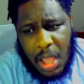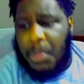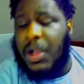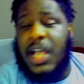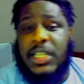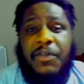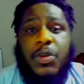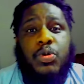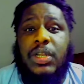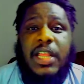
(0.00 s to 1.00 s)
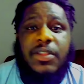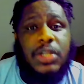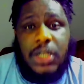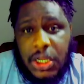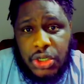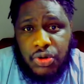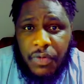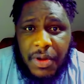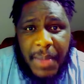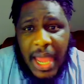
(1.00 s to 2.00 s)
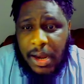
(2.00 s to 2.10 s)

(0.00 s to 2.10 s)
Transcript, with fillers: Because if you, the, because the truth of the matter,